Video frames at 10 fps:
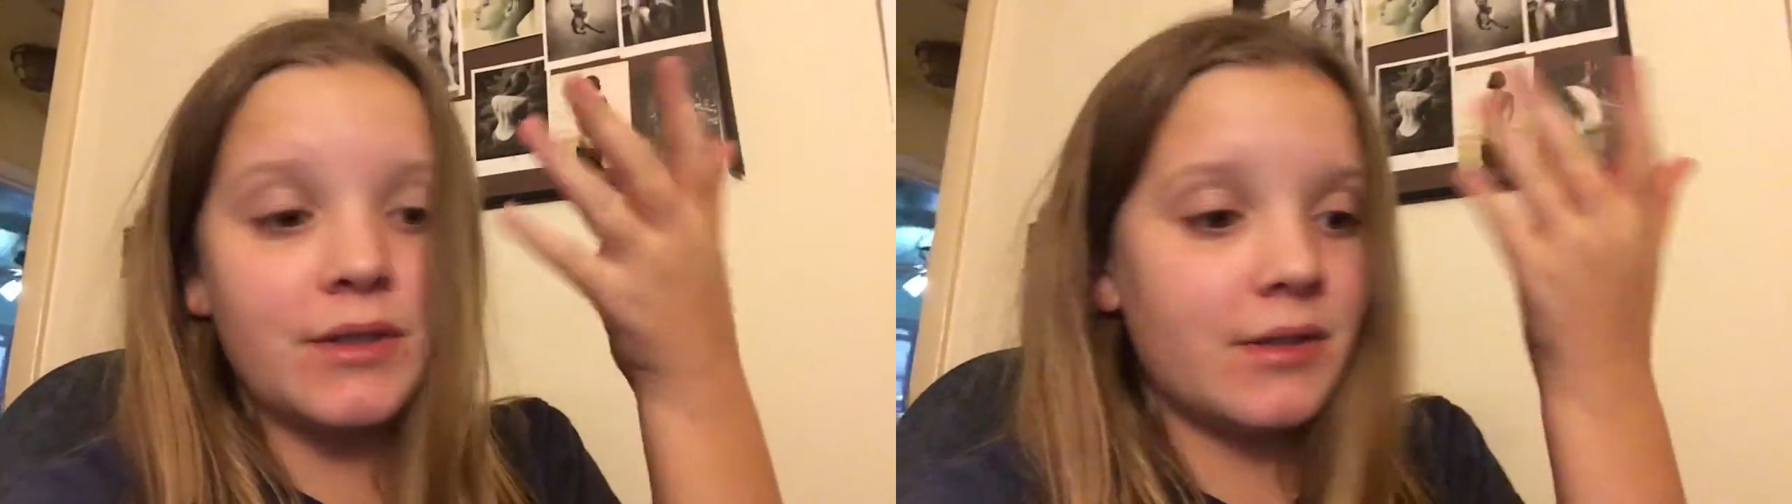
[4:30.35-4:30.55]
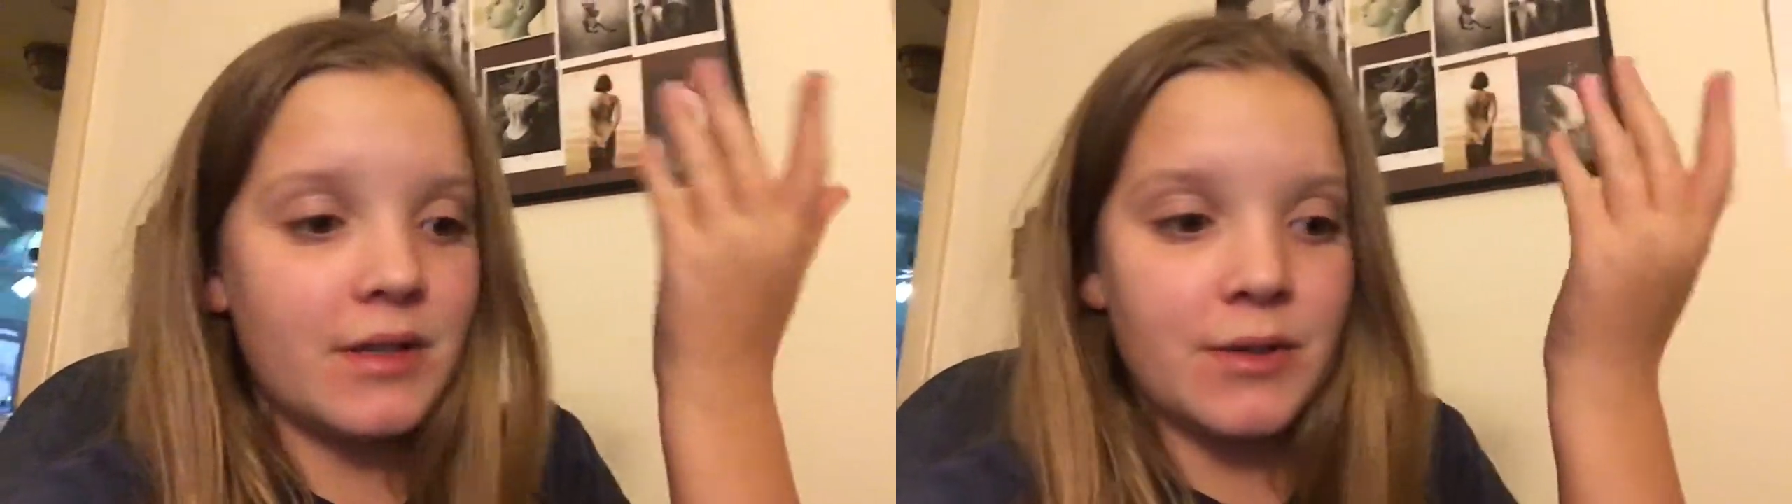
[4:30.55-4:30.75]

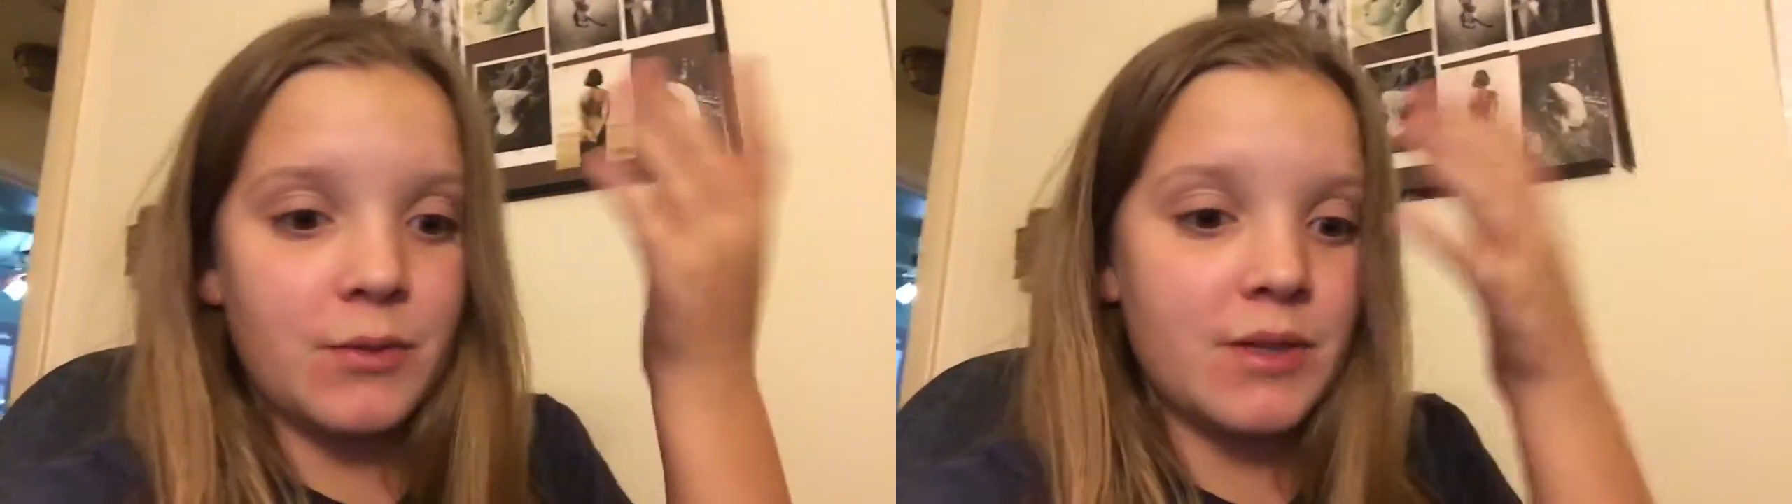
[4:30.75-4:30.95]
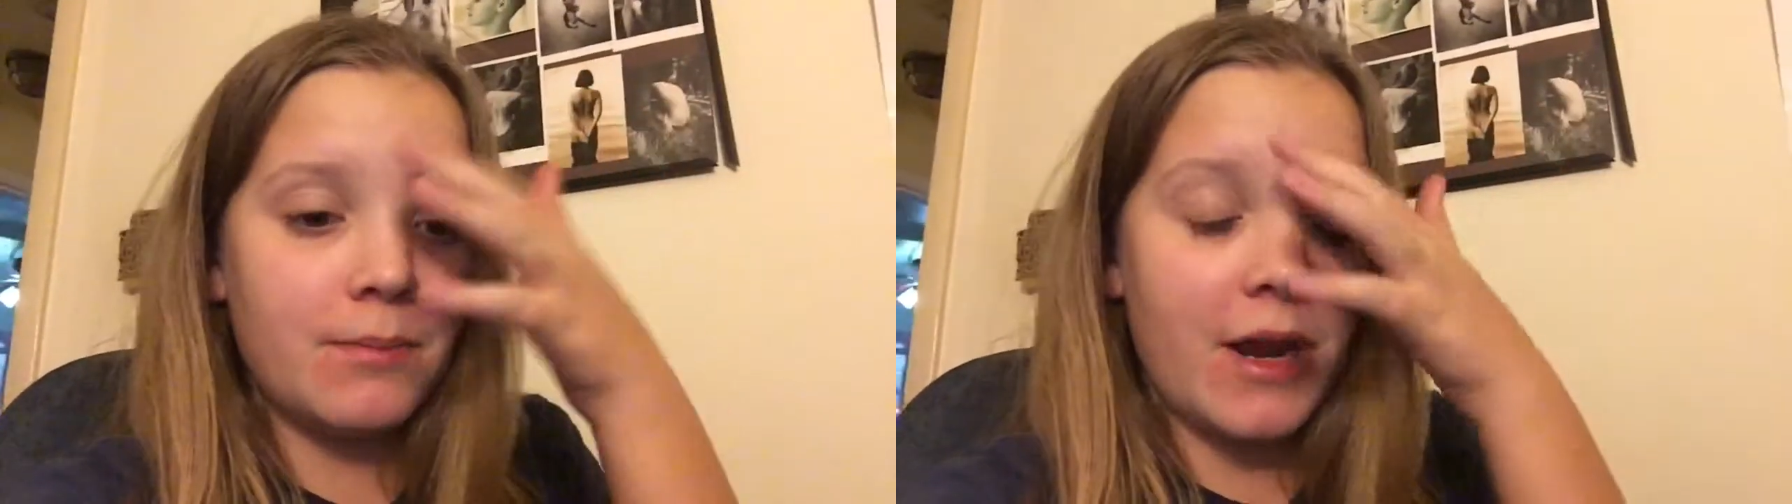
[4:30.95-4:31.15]
because it
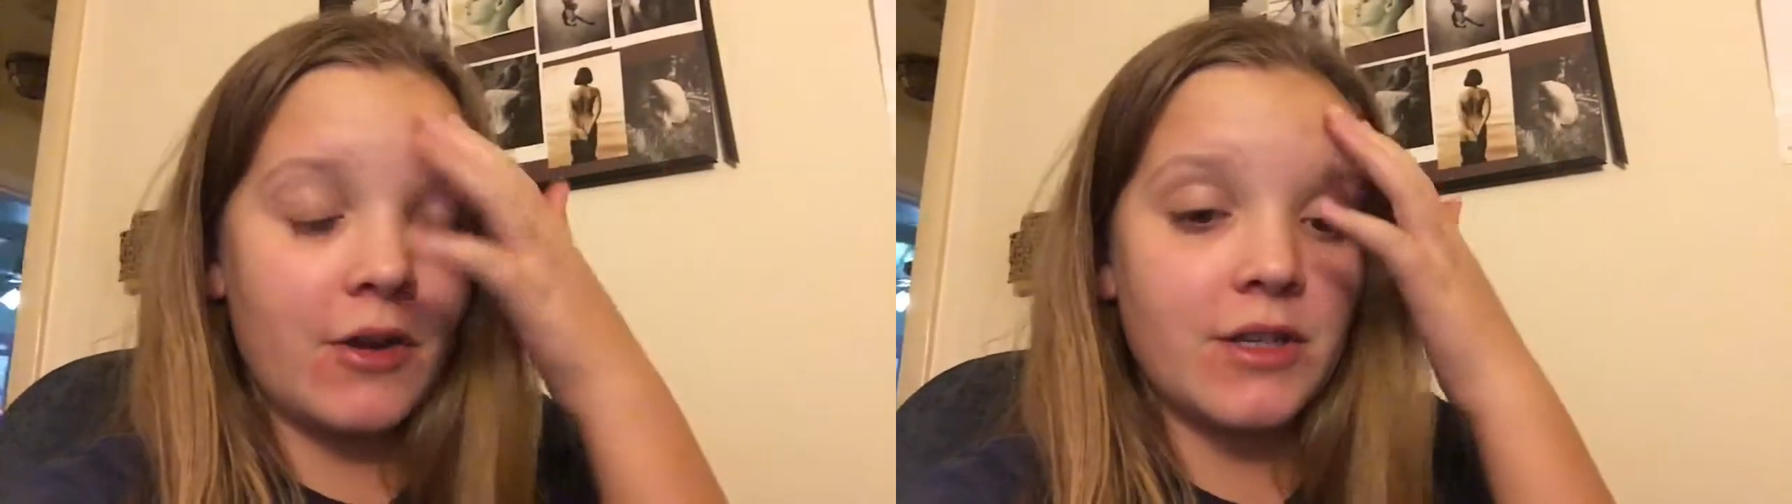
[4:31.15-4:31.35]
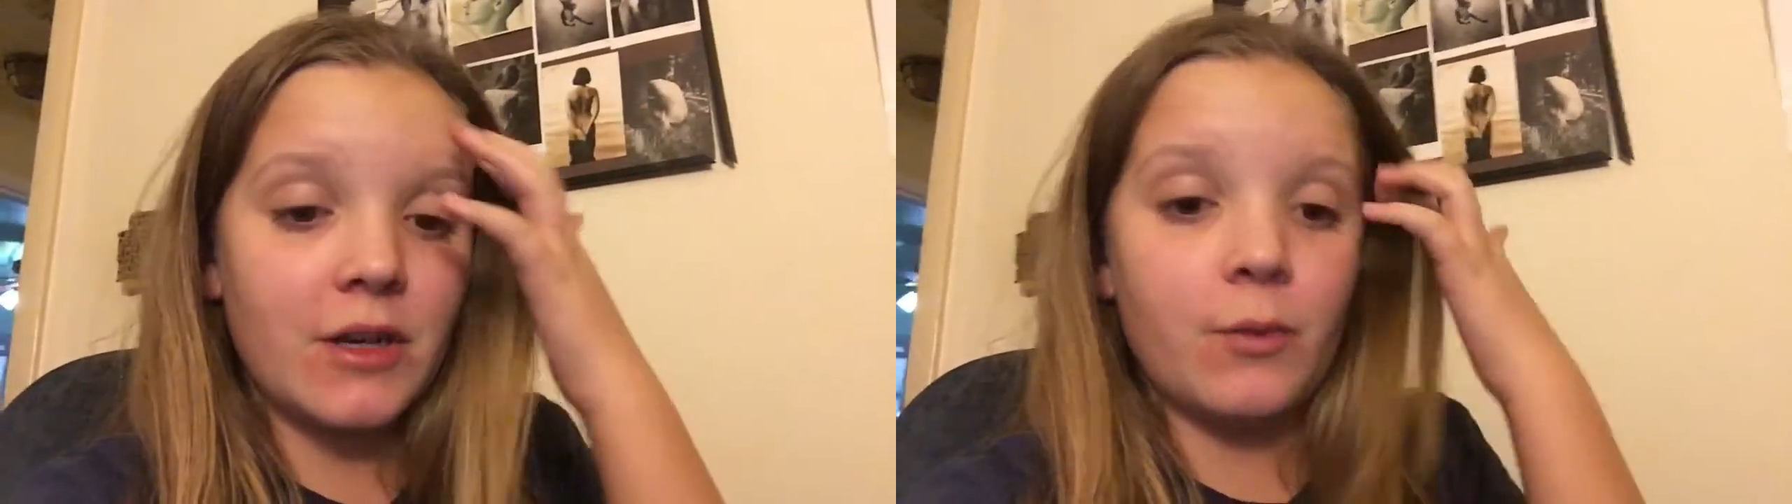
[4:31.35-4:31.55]
was
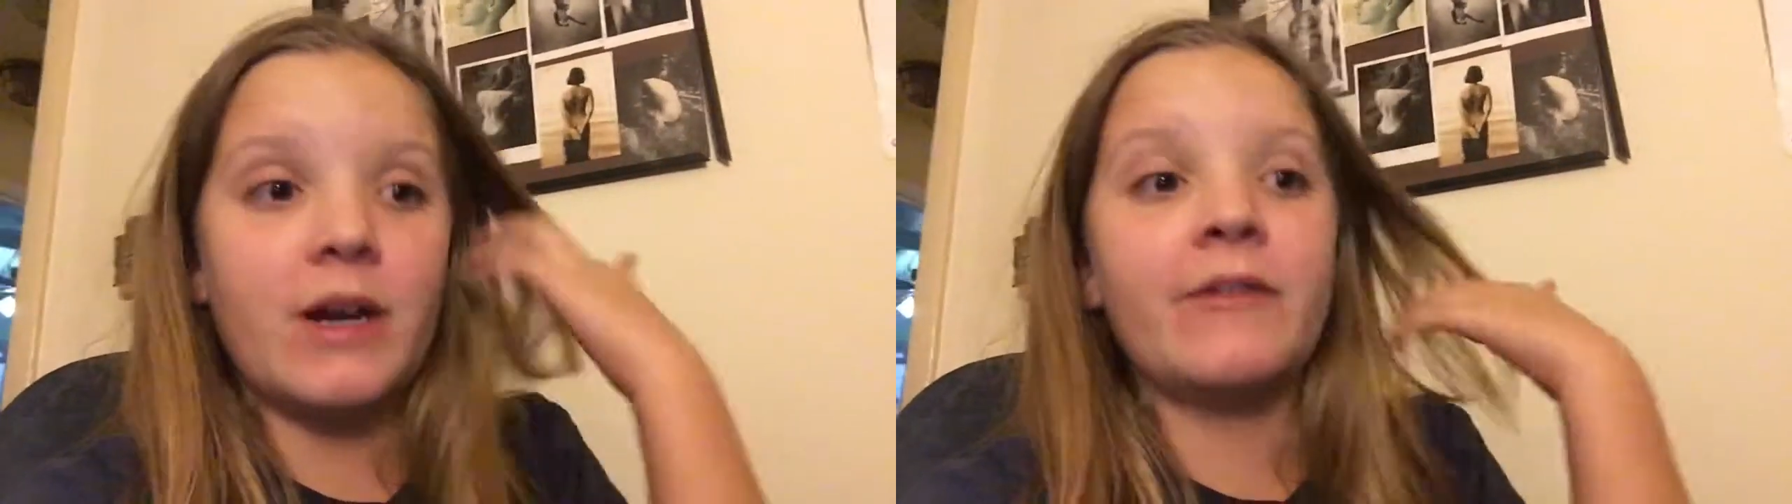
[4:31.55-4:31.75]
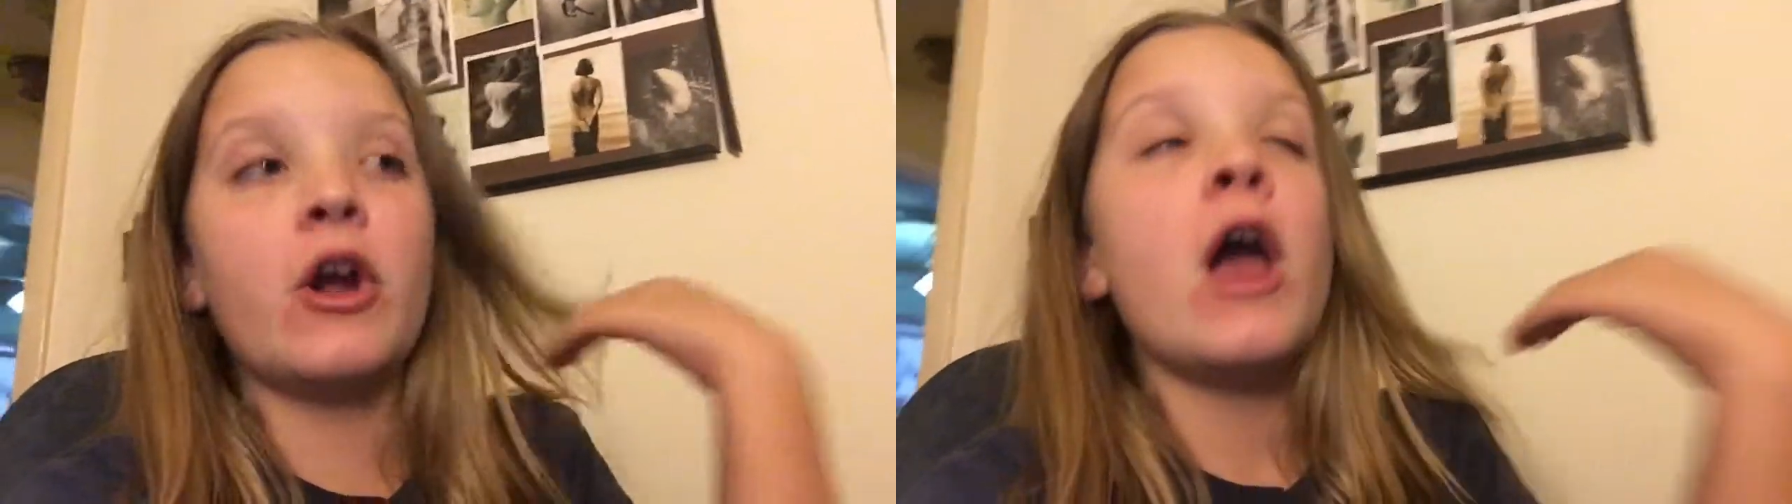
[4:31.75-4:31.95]
embarrassing or
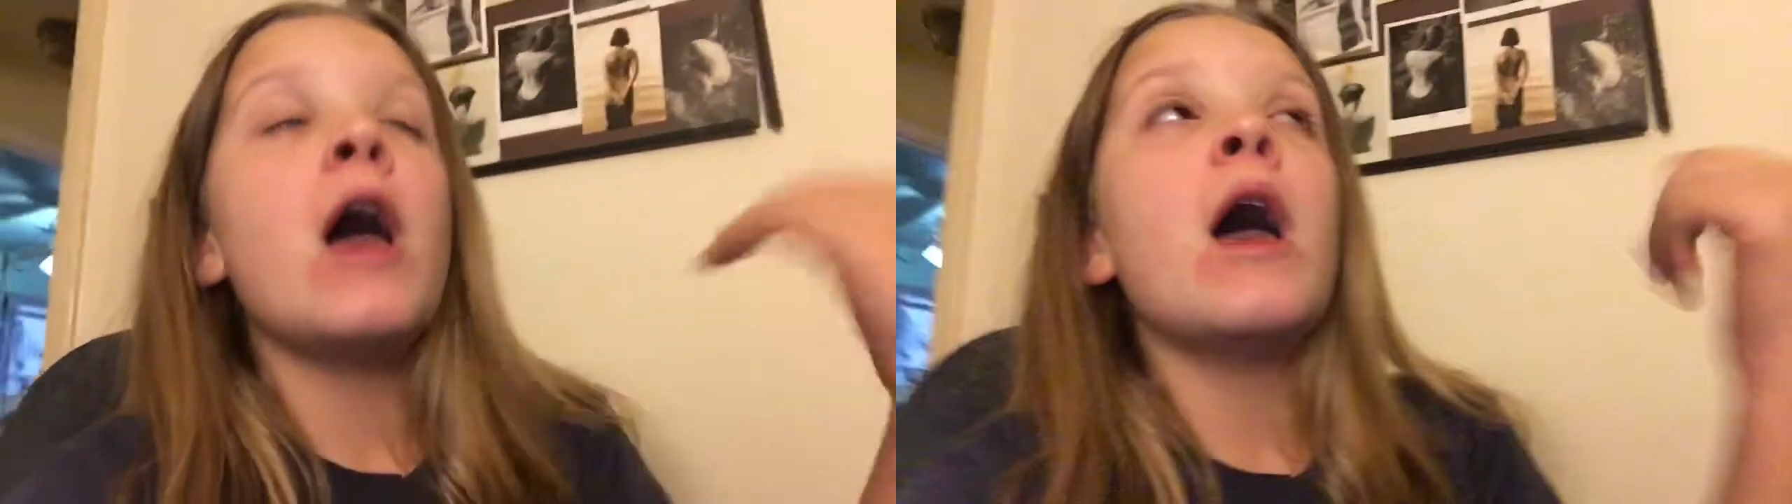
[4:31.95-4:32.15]
whatever.